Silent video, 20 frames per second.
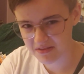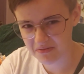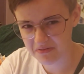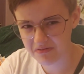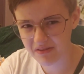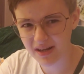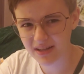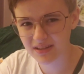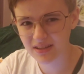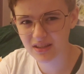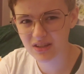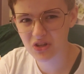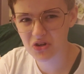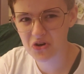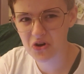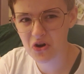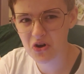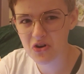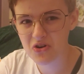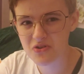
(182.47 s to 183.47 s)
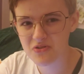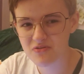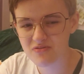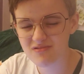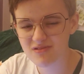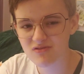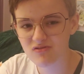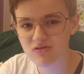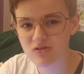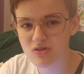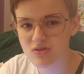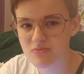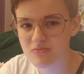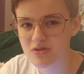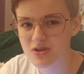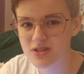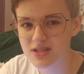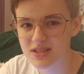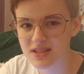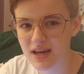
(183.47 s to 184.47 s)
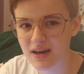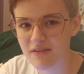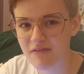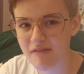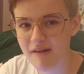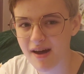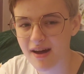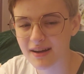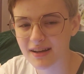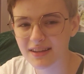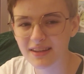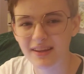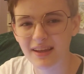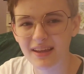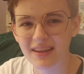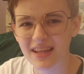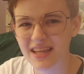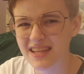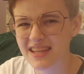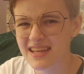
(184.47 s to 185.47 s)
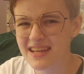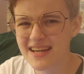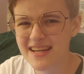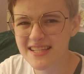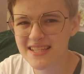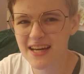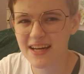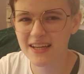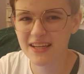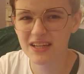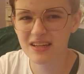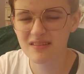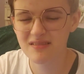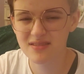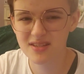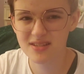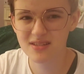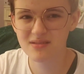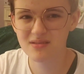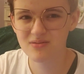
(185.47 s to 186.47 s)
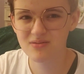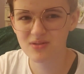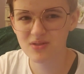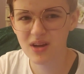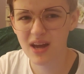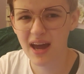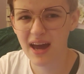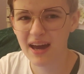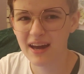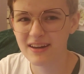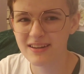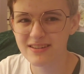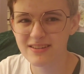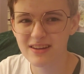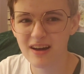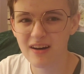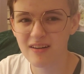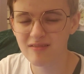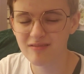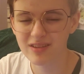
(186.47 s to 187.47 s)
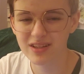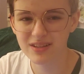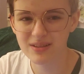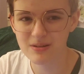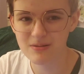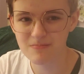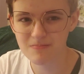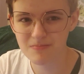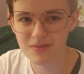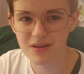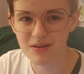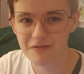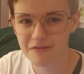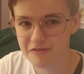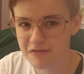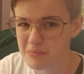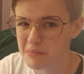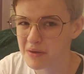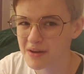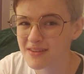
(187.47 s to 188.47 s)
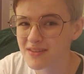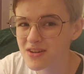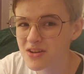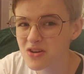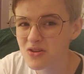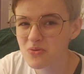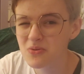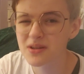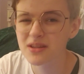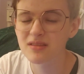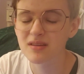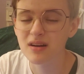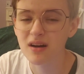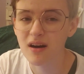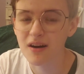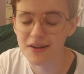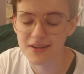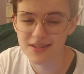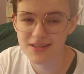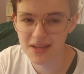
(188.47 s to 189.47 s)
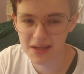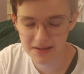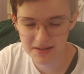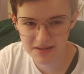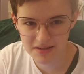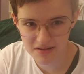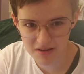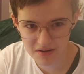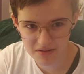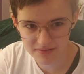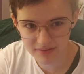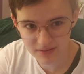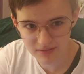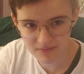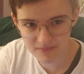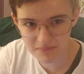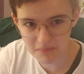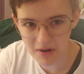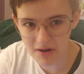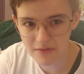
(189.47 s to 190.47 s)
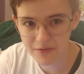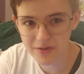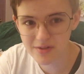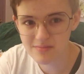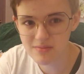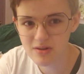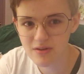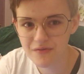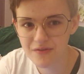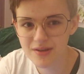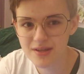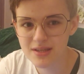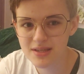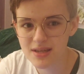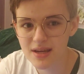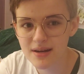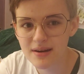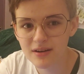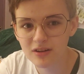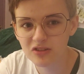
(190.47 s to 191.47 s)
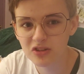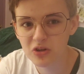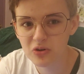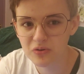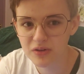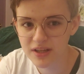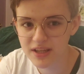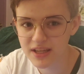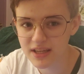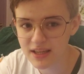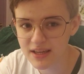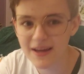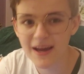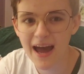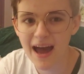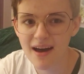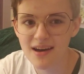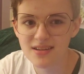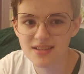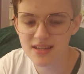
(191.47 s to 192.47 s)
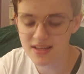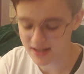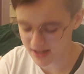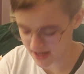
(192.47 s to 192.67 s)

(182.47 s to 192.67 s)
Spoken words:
the fact that there are rumors that the executives had not really been familiar with the content of Marvel movies and Loki as a